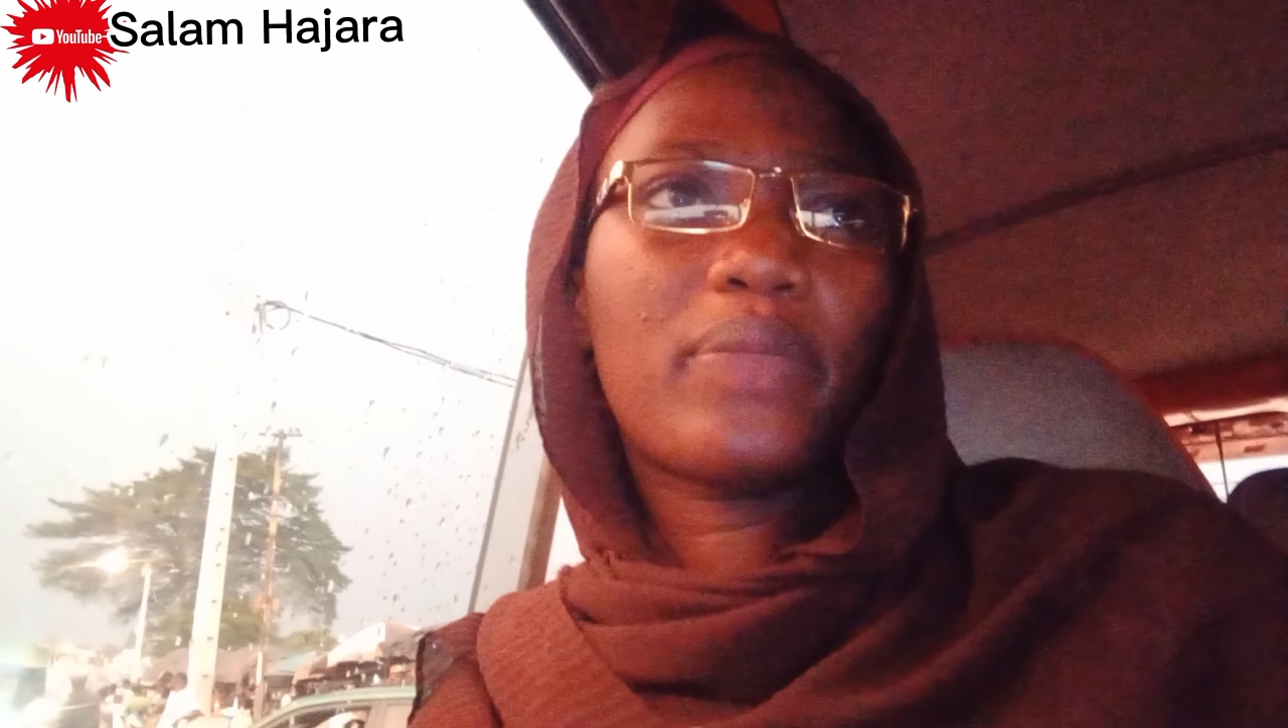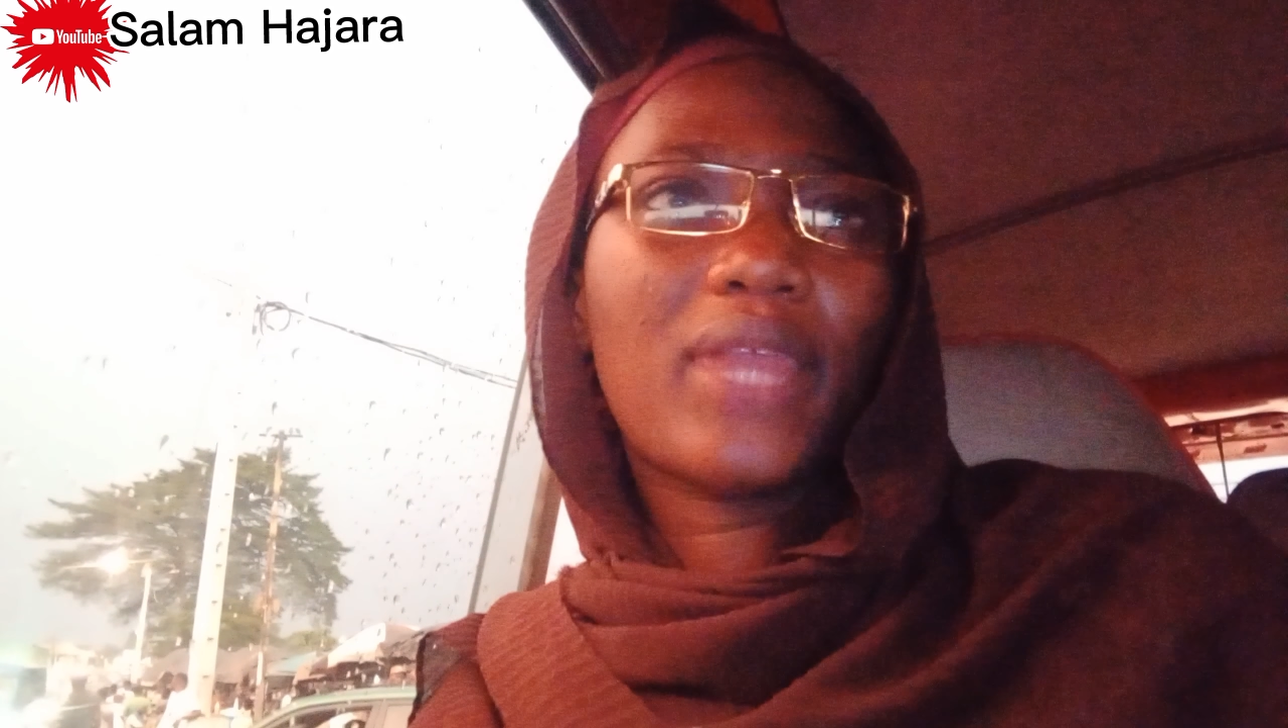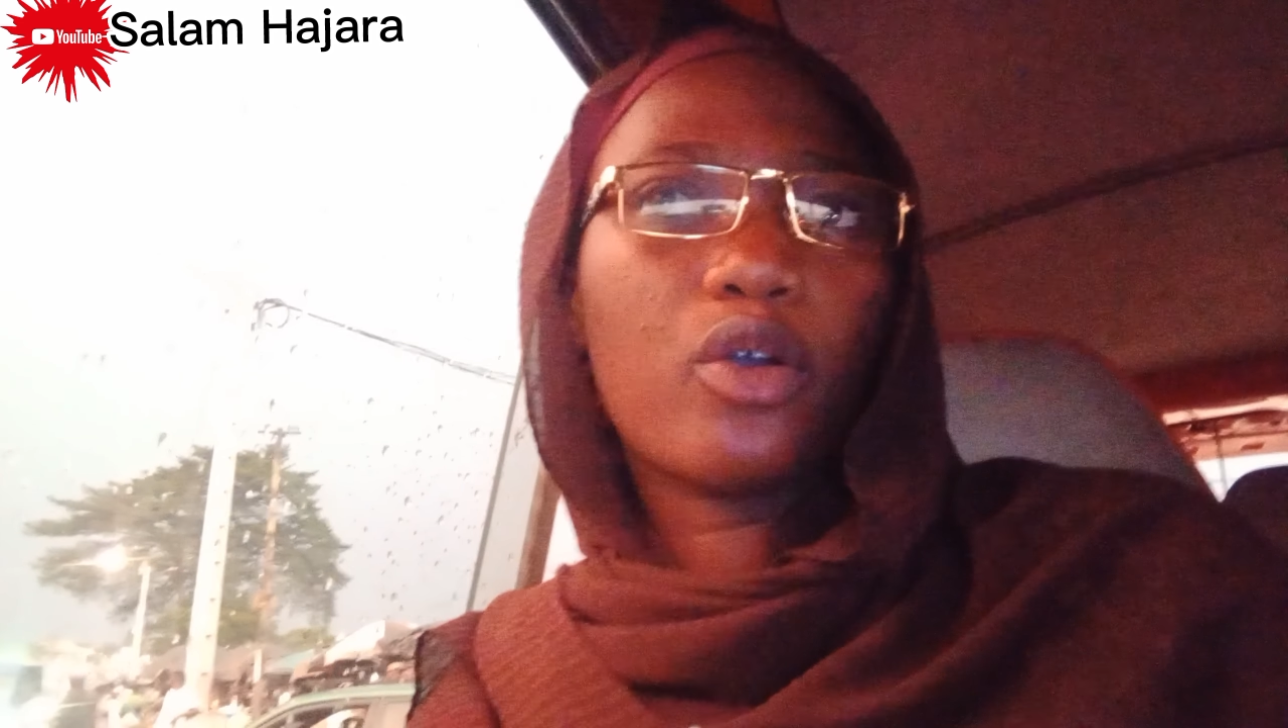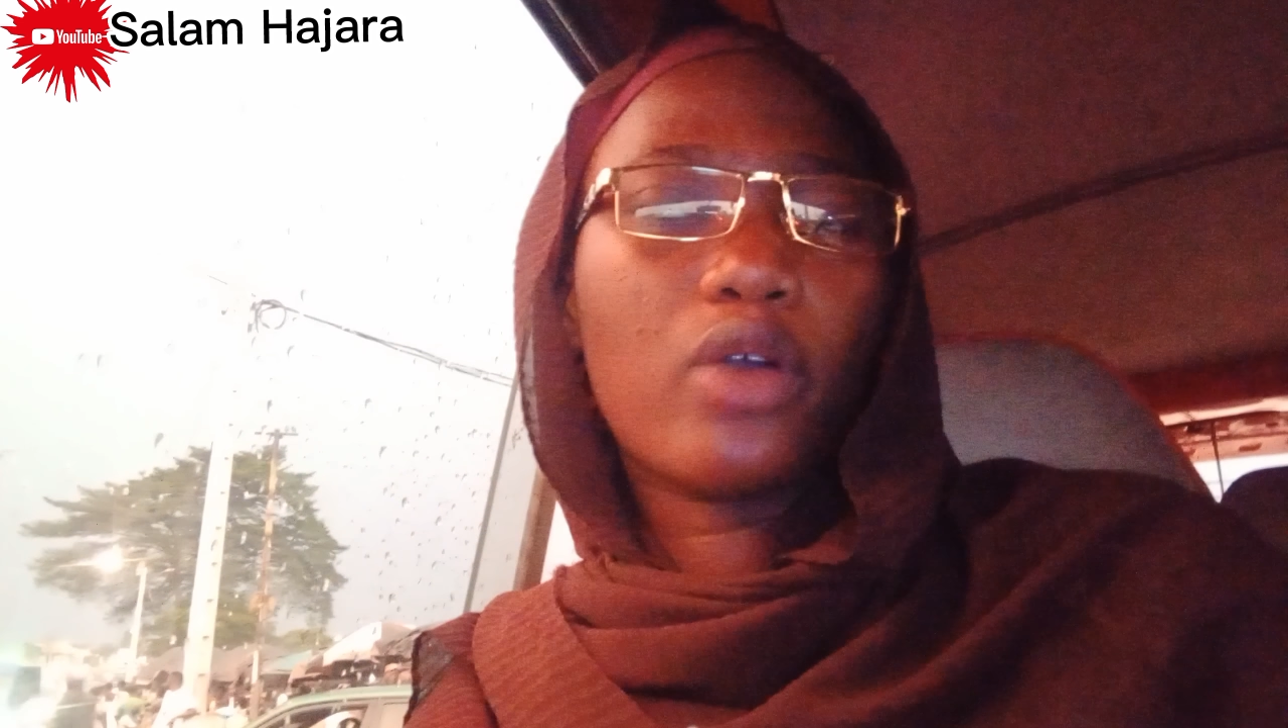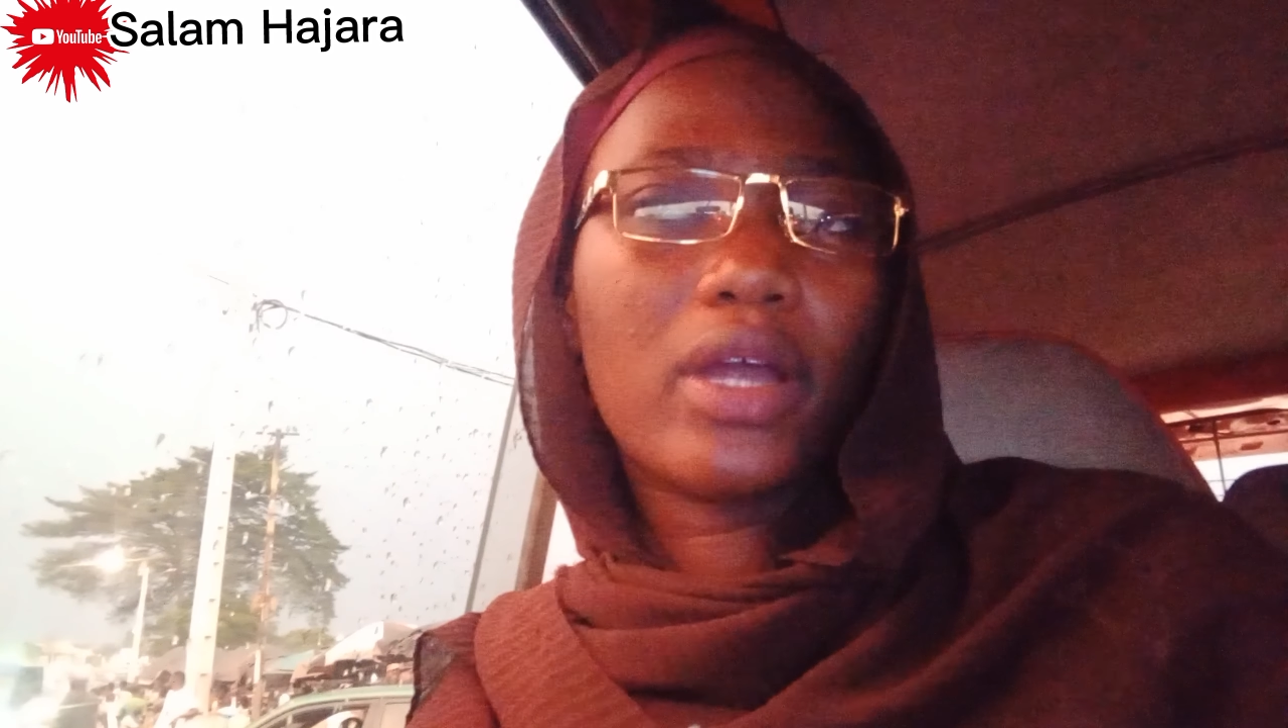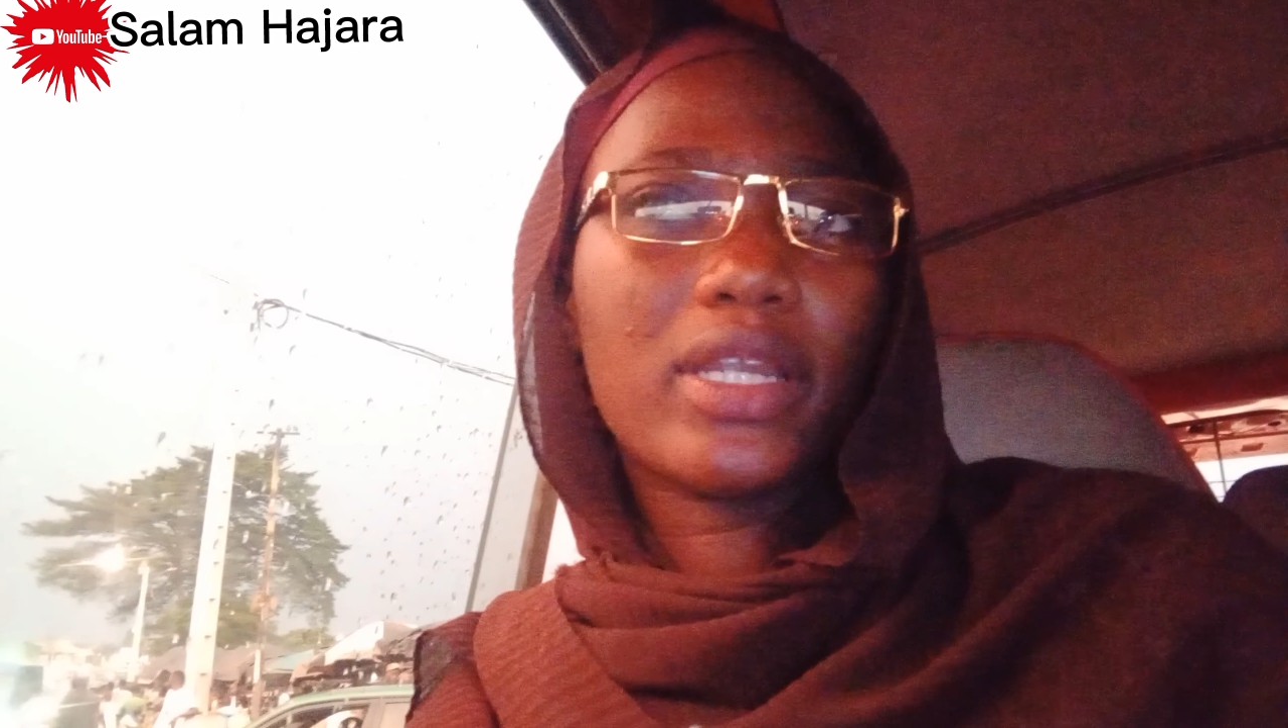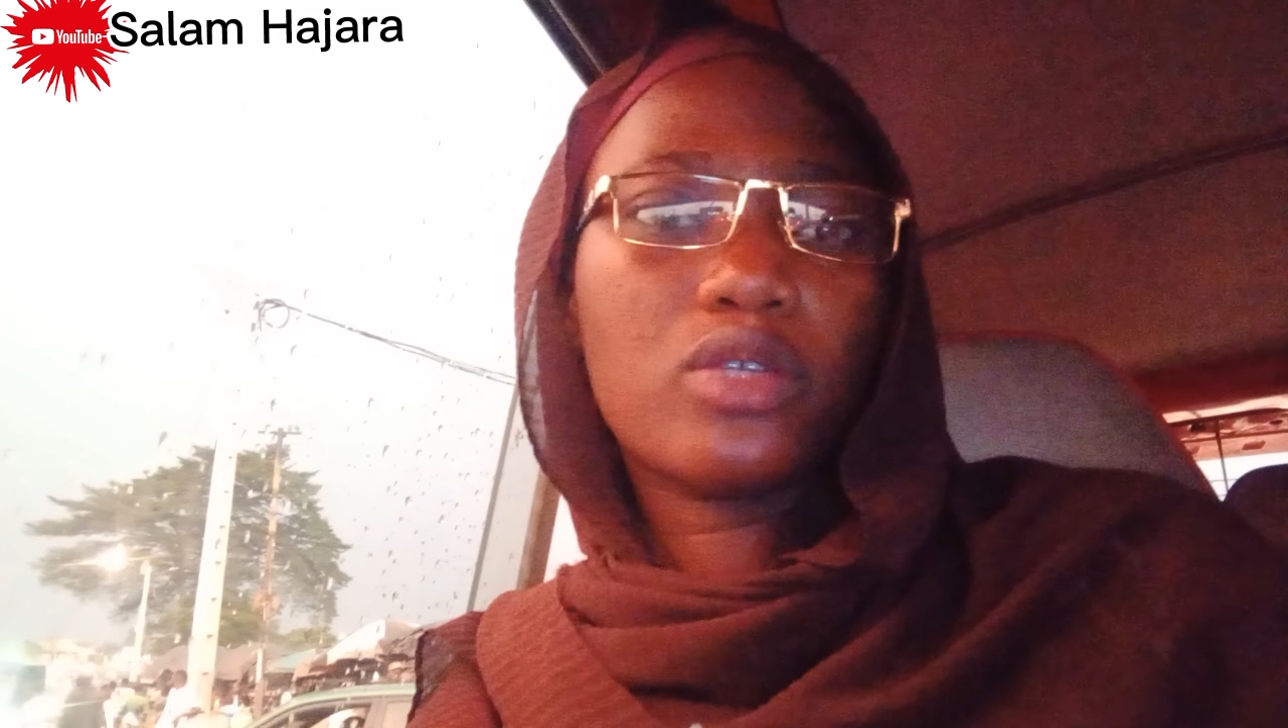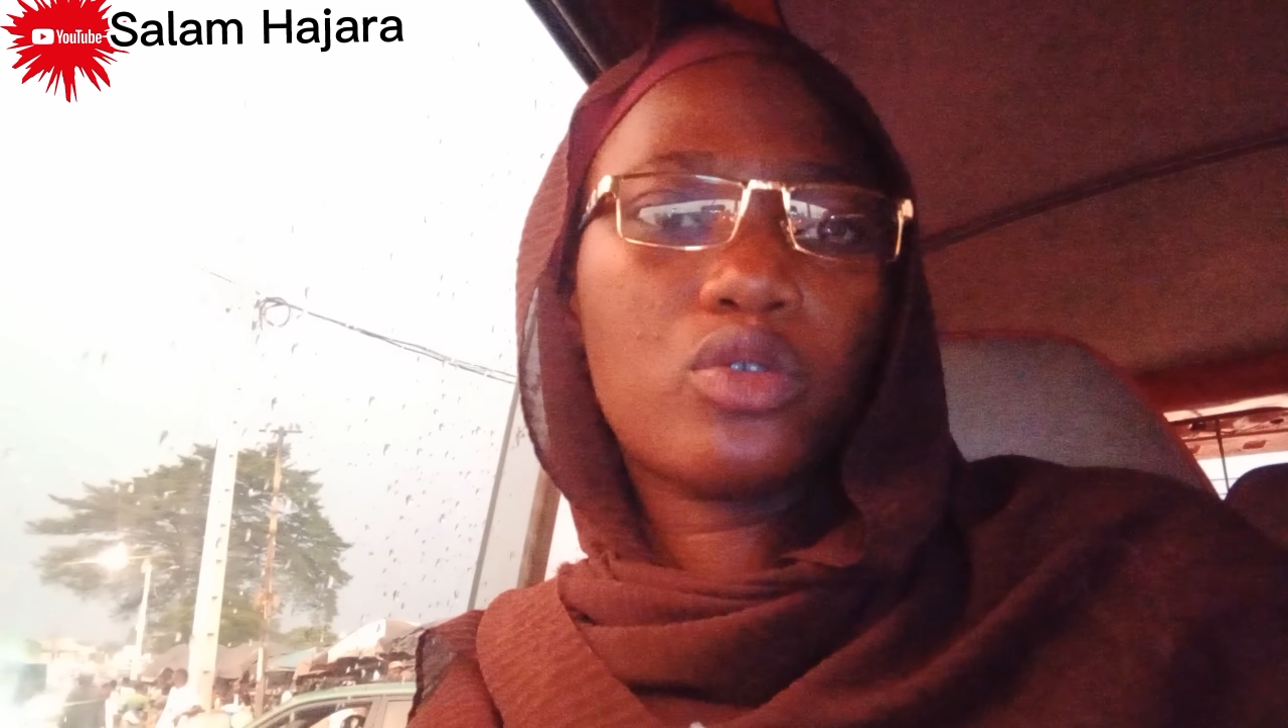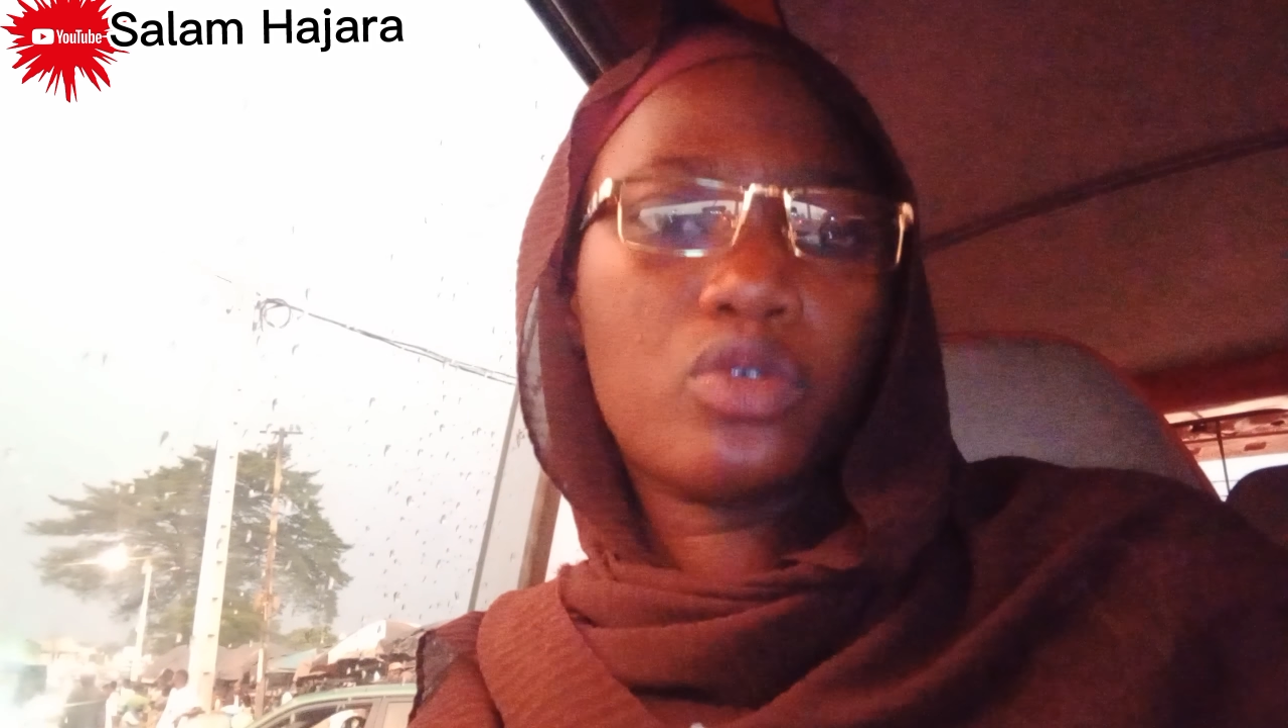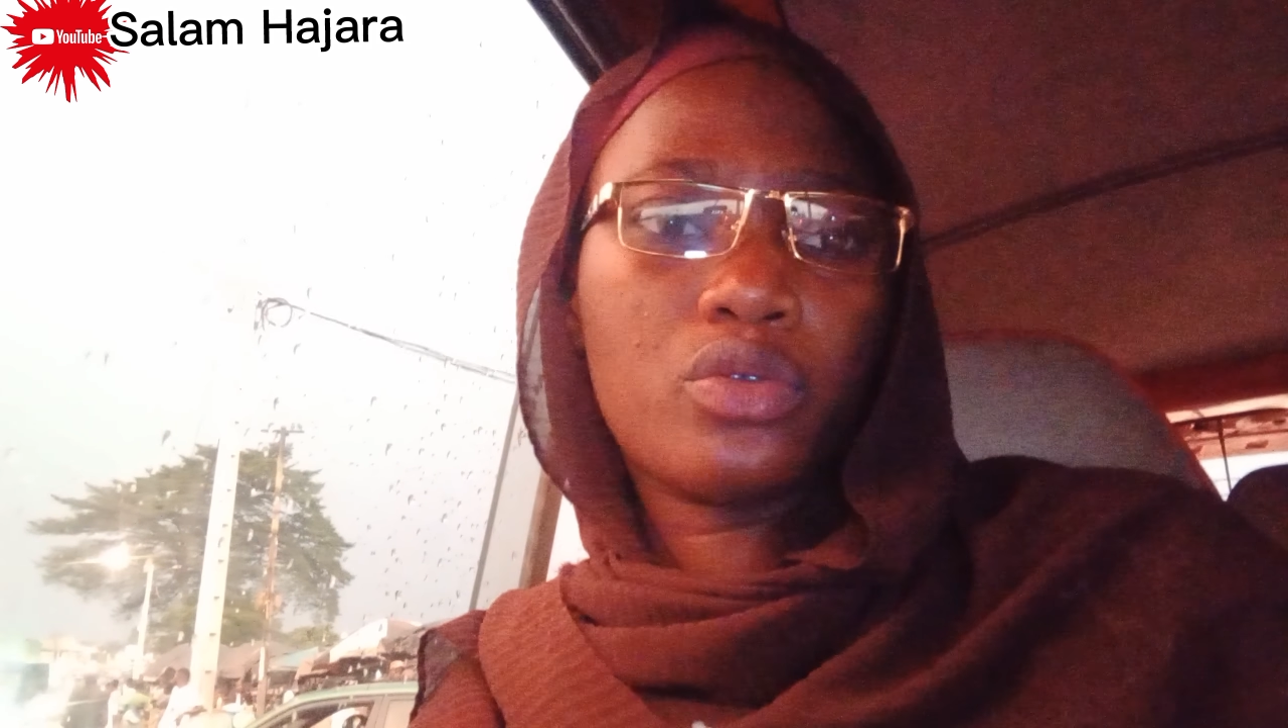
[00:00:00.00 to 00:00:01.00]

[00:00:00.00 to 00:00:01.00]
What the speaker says: Takrady